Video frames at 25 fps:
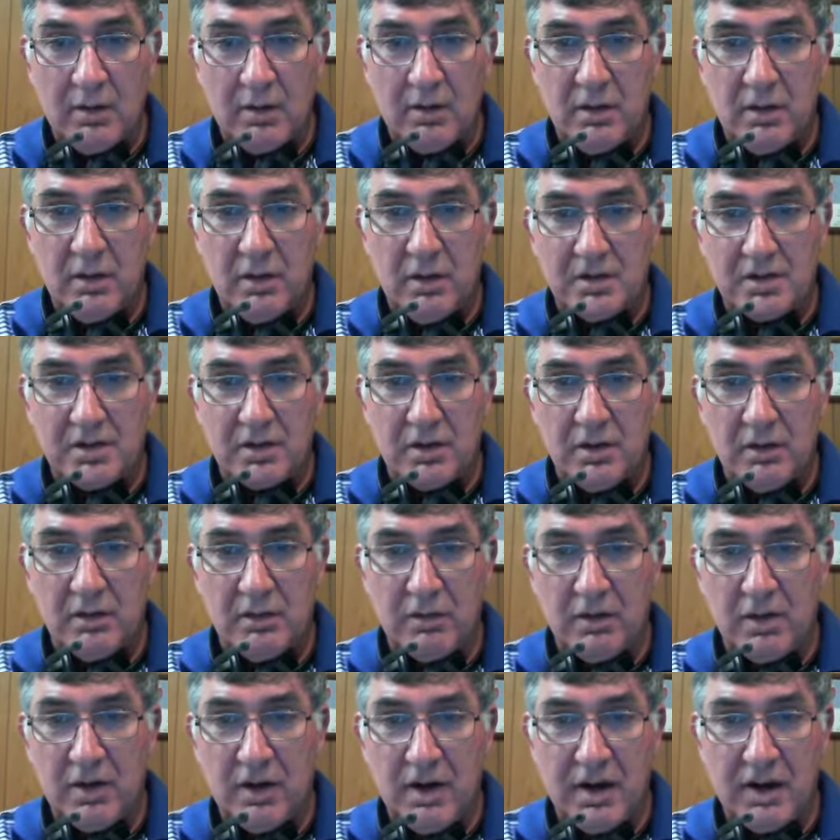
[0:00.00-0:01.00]
And
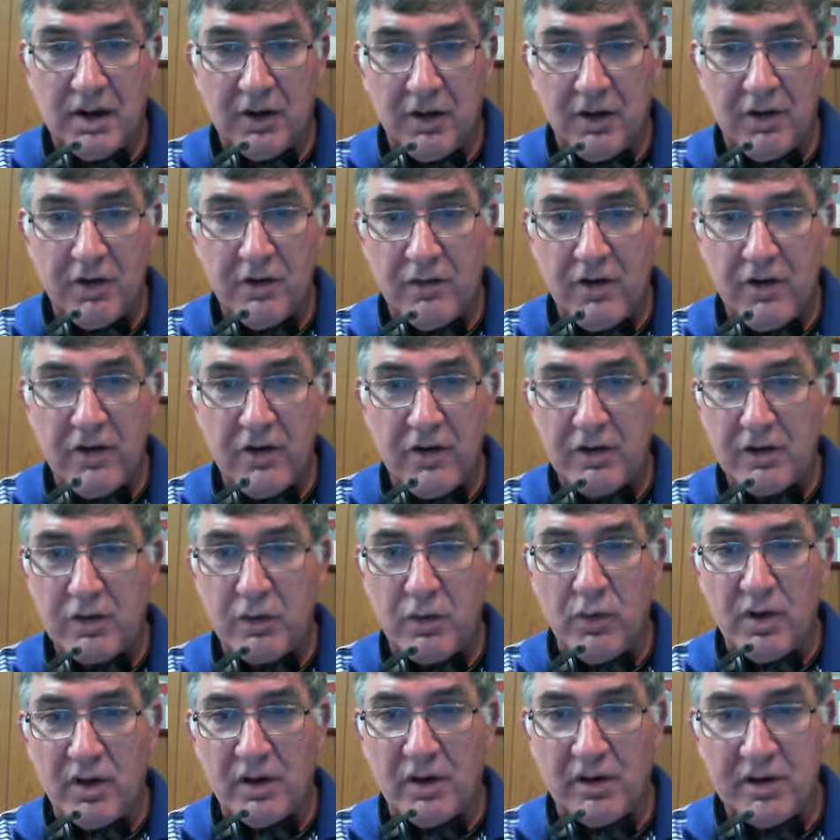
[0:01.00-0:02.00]
so I learned very
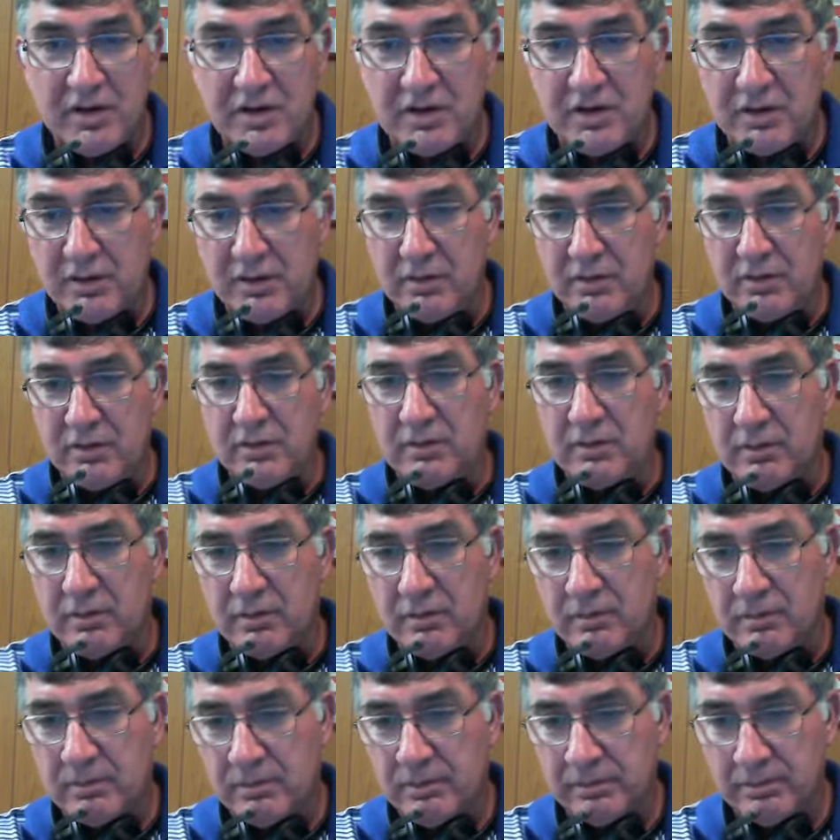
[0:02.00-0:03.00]
quickly to
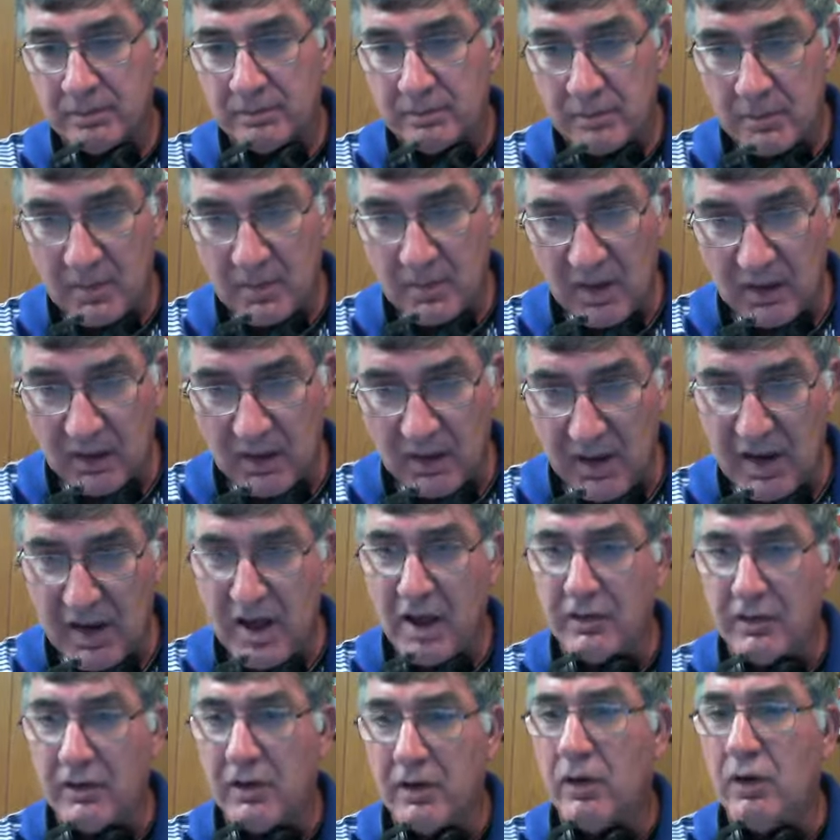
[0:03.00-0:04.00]
lay
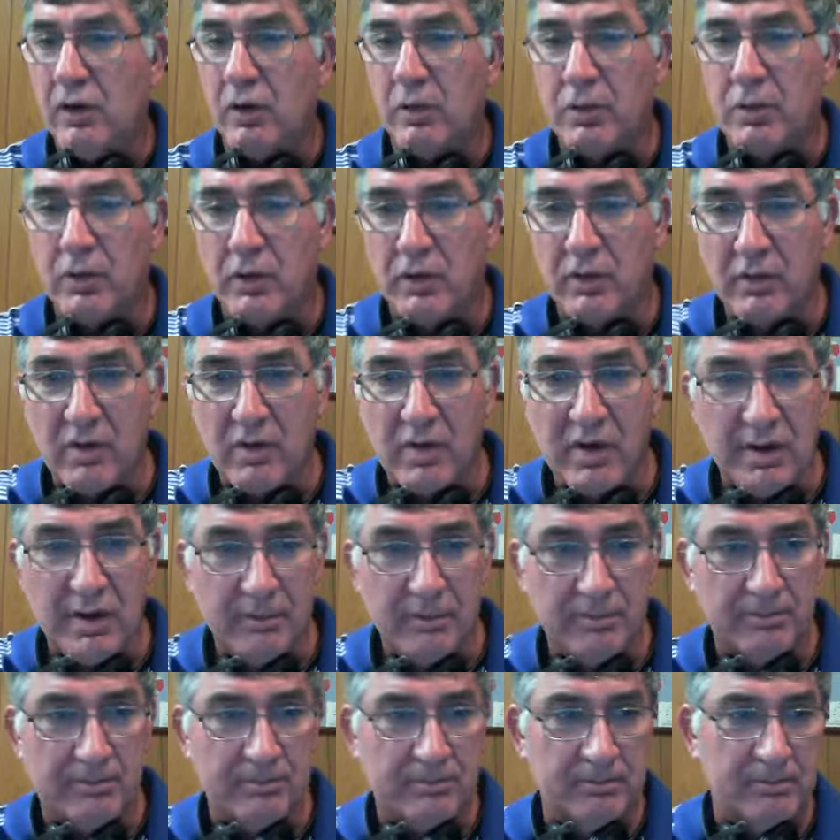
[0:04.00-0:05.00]
out the whole program
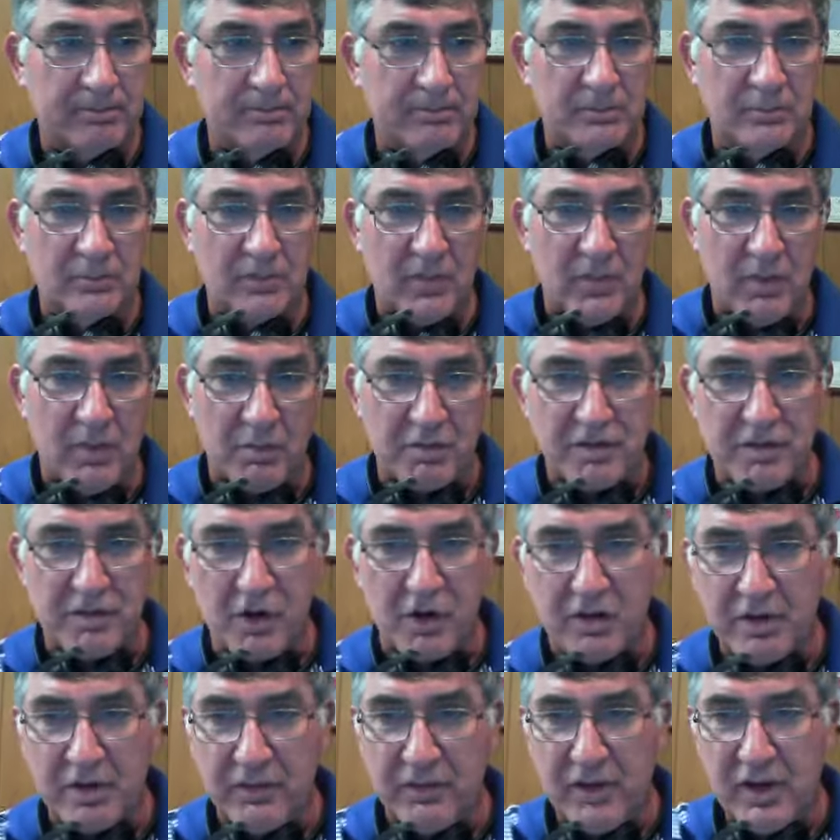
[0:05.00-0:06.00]
from
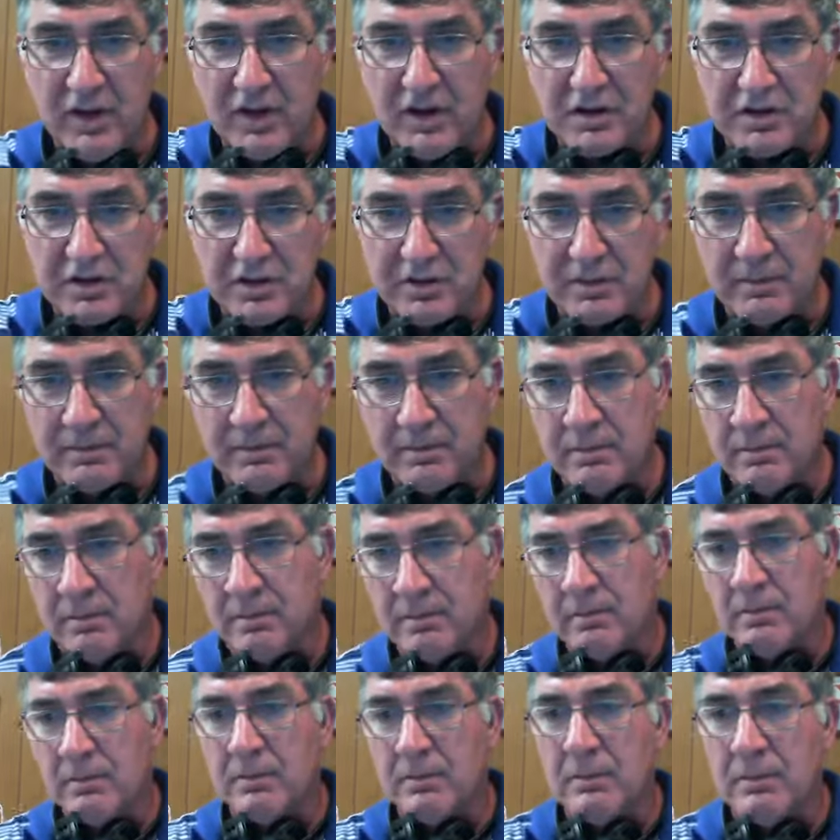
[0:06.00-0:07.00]
start to finish,
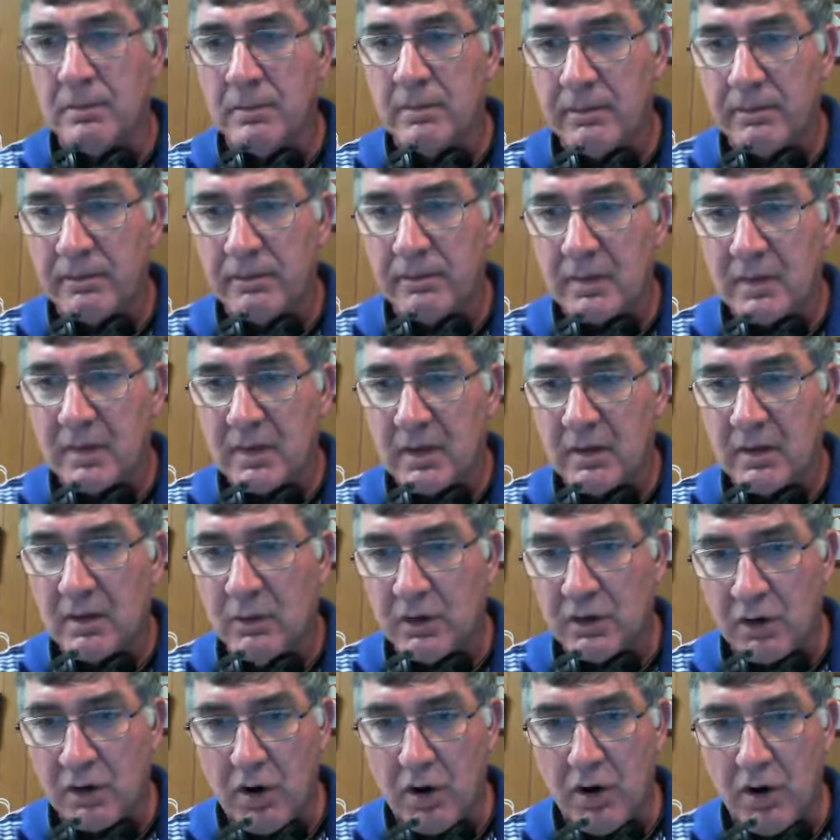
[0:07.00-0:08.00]

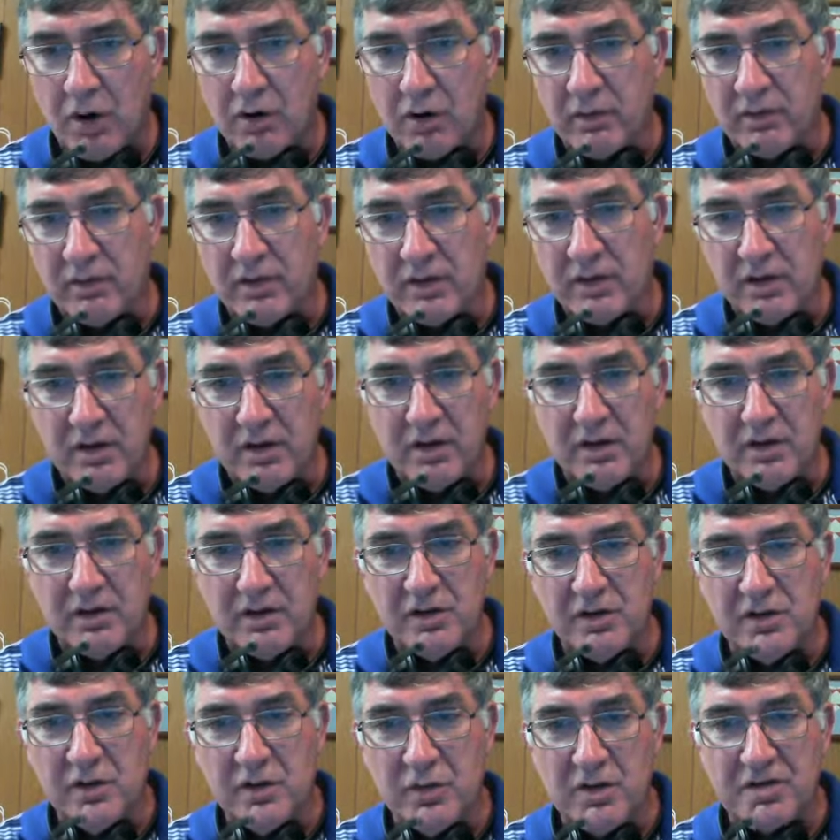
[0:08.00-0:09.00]
with all of the
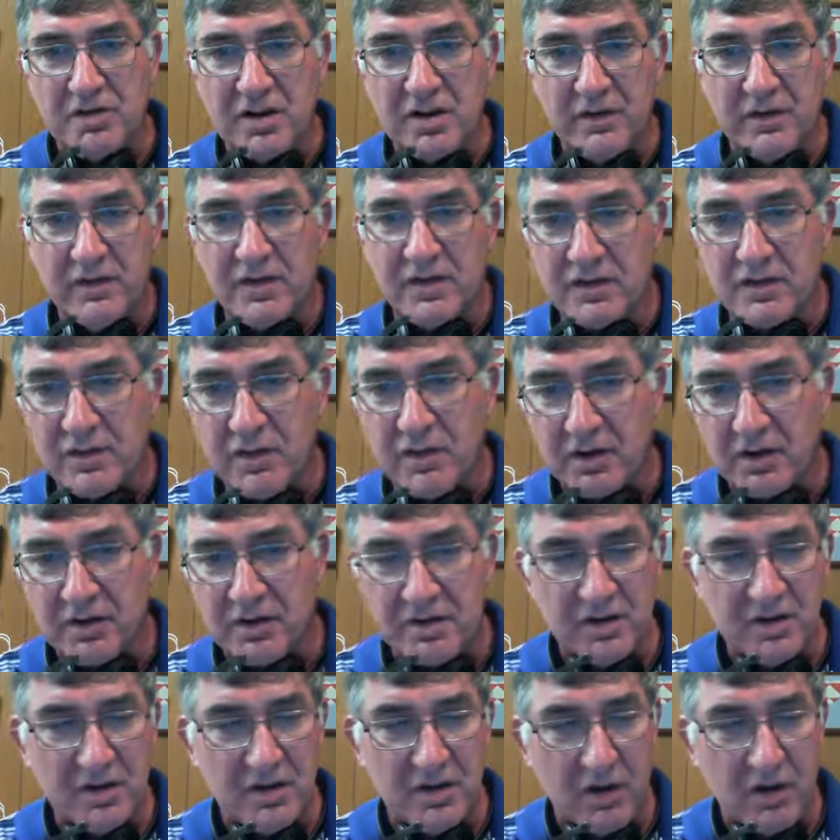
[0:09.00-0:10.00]
units of
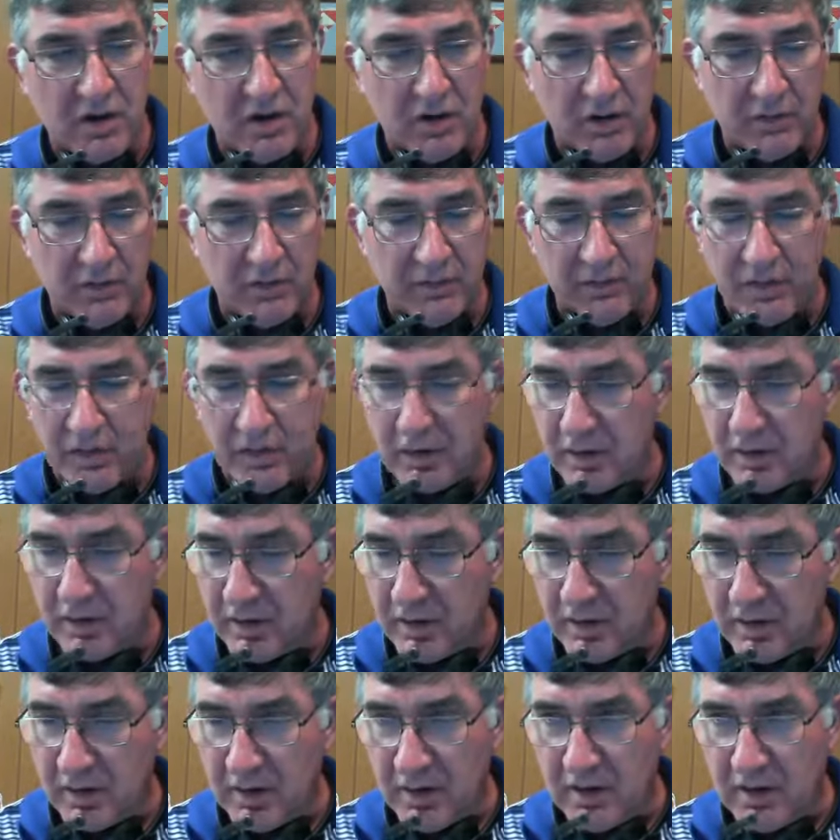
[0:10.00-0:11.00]
instruction, all of
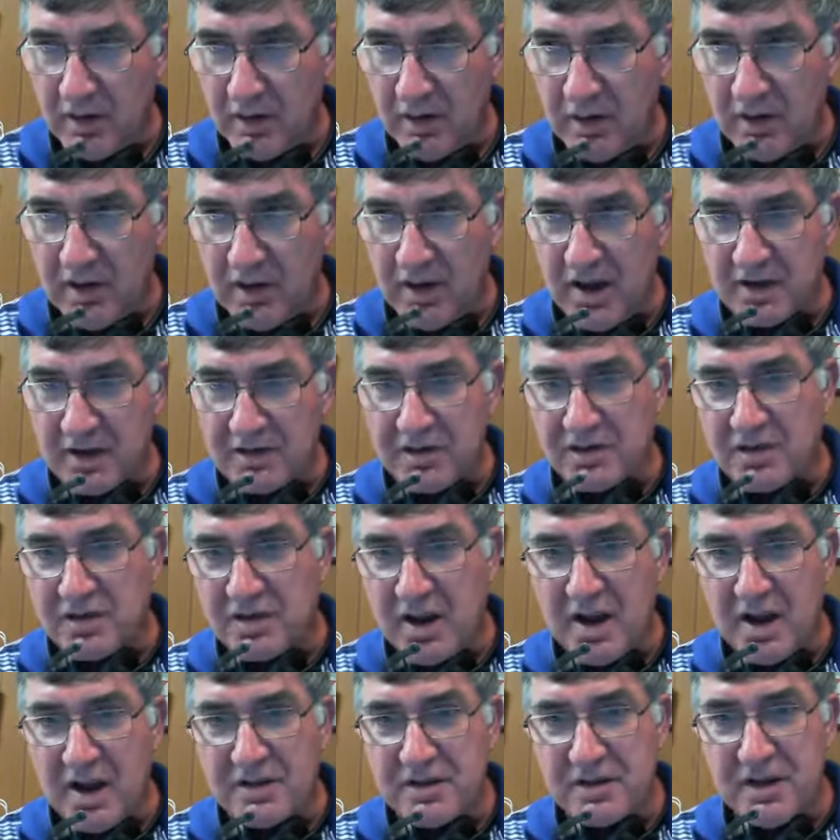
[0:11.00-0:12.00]
the
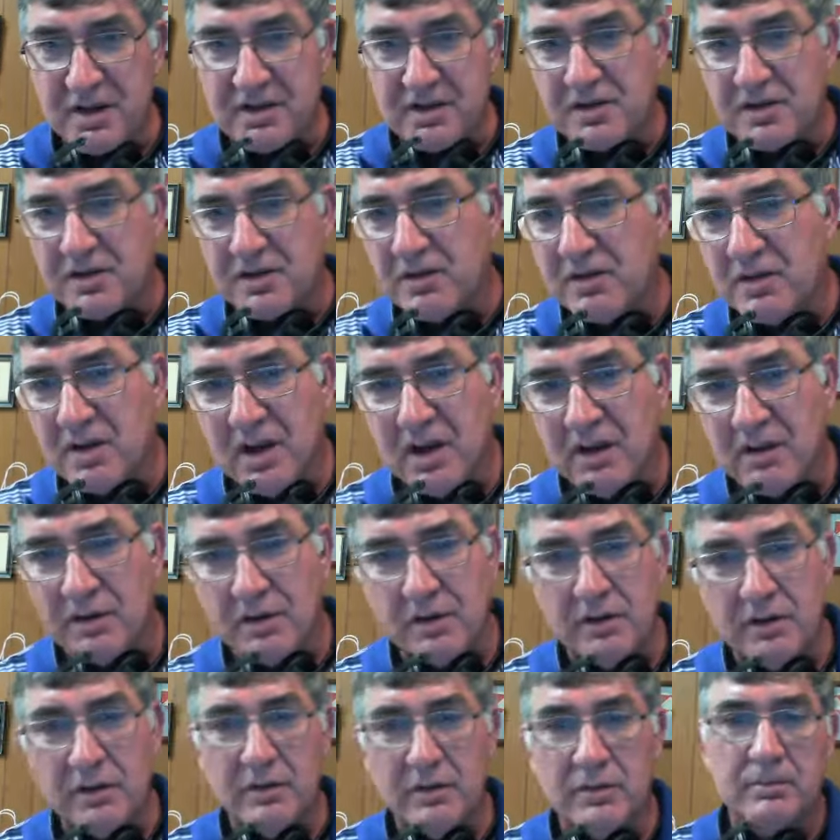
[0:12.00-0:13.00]
exercises that student had to
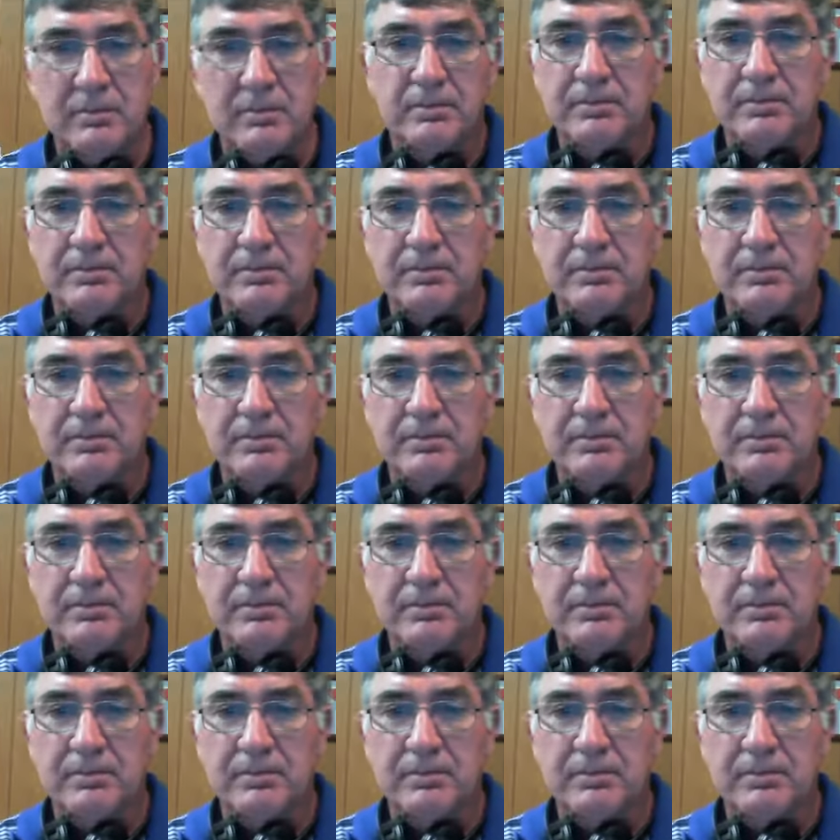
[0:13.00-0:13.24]
do,